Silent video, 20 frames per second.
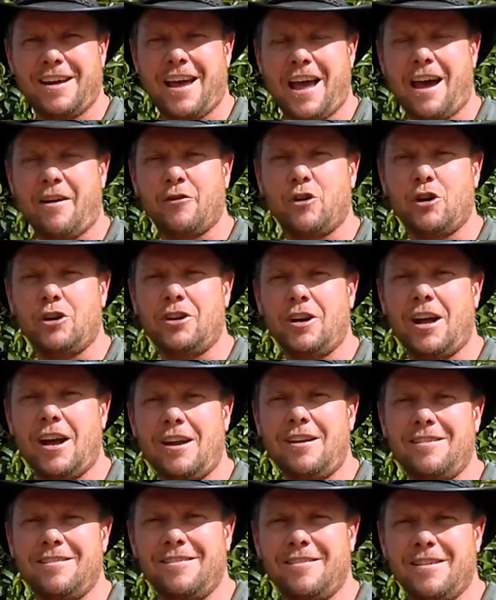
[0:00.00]
Have a good
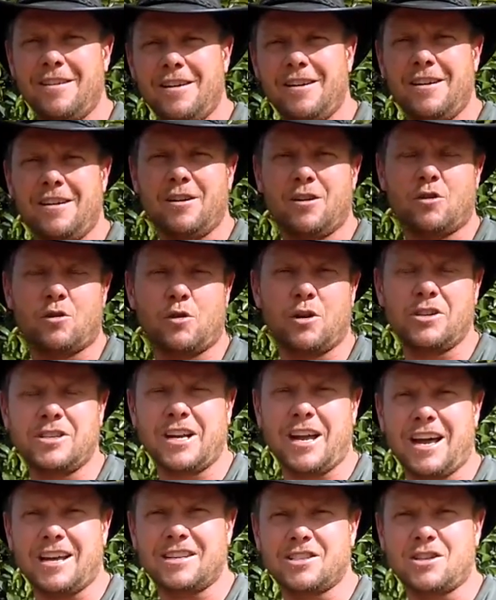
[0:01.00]
day. Chris
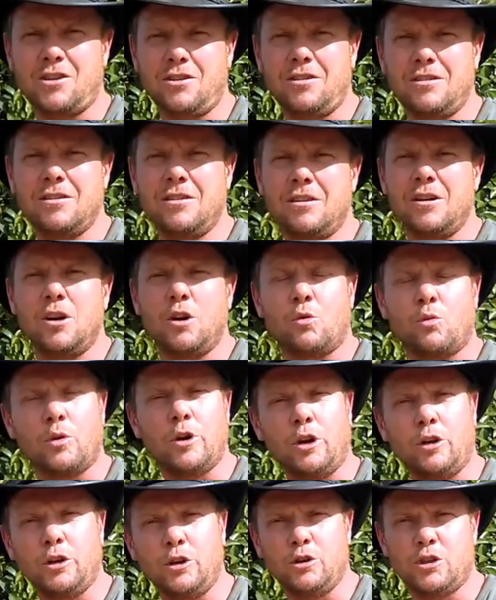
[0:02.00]
Haskell,
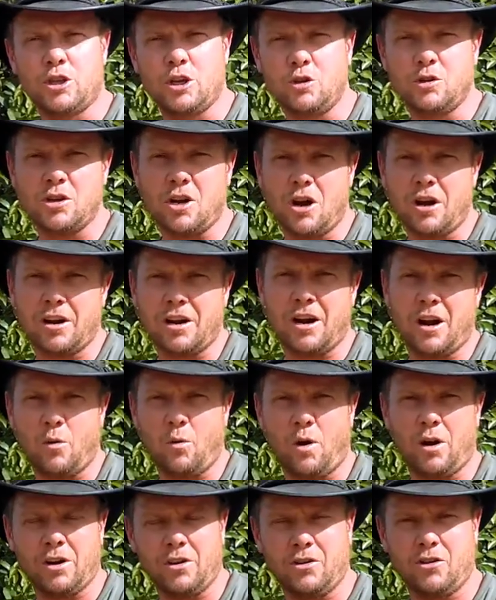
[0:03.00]
Real News Tucson, and I
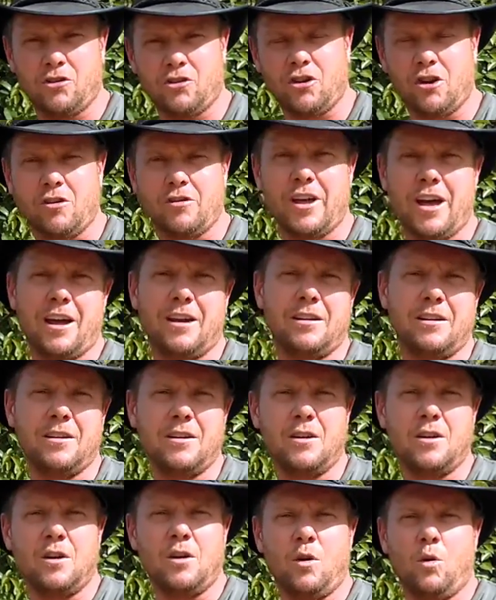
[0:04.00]
wanted to share that
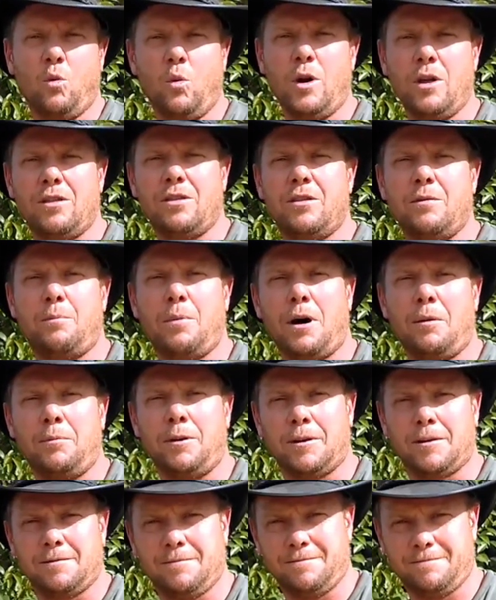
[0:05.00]
with the public.